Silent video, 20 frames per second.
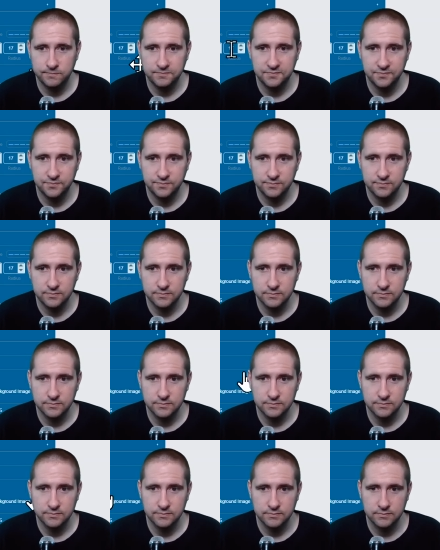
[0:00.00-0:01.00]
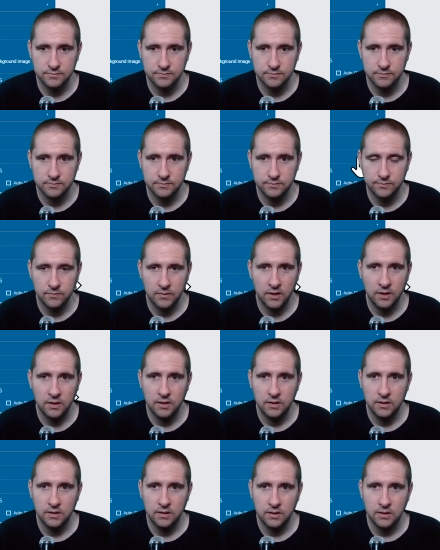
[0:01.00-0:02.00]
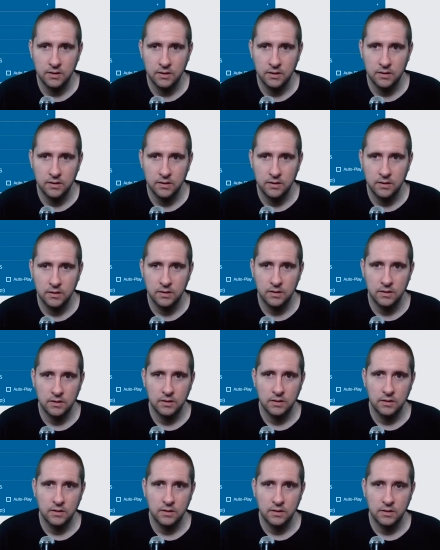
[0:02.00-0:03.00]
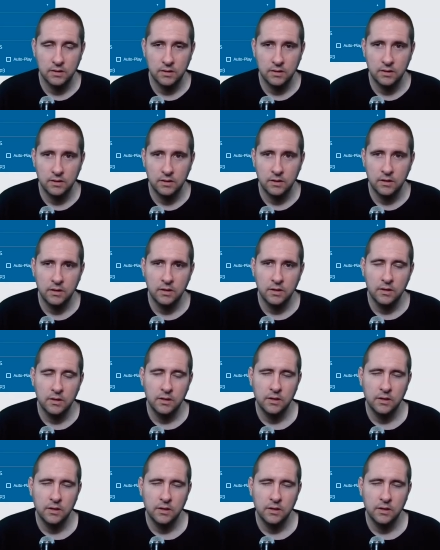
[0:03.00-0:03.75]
[no speech]